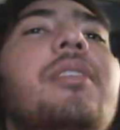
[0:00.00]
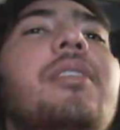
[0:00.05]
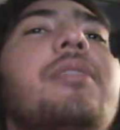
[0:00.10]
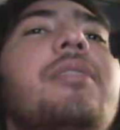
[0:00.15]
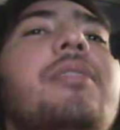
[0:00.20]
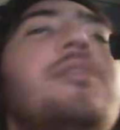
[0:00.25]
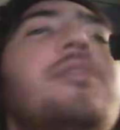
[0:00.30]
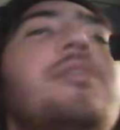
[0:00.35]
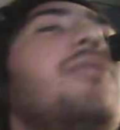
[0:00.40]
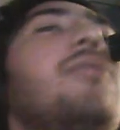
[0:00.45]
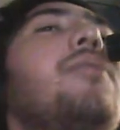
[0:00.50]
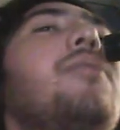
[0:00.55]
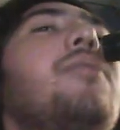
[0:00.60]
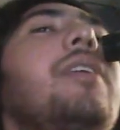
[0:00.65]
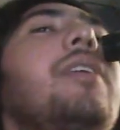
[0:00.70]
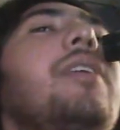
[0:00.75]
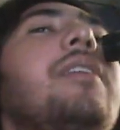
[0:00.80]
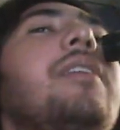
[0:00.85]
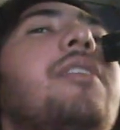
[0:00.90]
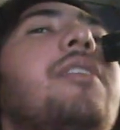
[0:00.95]
So
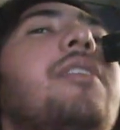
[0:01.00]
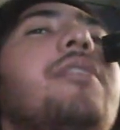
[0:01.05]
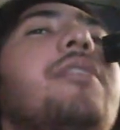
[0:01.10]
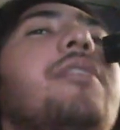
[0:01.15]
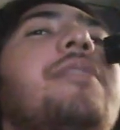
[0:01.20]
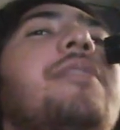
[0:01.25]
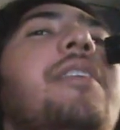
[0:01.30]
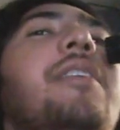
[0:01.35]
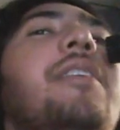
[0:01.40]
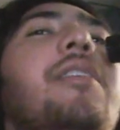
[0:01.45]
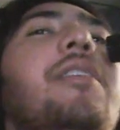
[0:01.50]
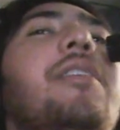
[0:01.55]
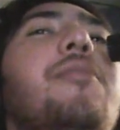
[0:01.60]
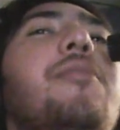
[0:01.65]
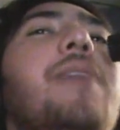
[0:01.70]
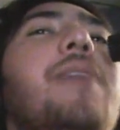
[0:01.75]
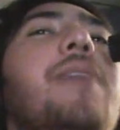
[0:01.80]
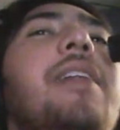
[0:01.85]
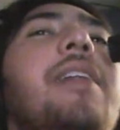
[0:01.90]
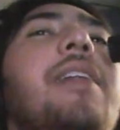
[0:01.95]
it cuts here
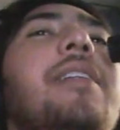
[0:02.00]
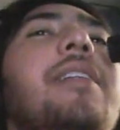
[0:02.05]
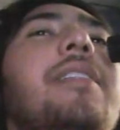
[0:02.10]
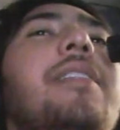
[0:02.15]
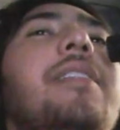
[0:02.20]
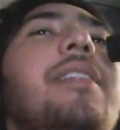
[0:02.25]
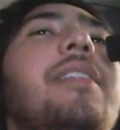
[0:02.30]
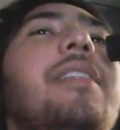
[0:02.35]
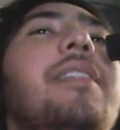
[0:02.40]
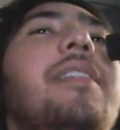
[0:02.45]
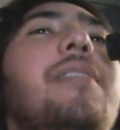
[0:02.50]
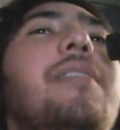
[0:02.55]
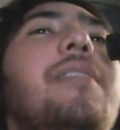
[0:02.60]
when the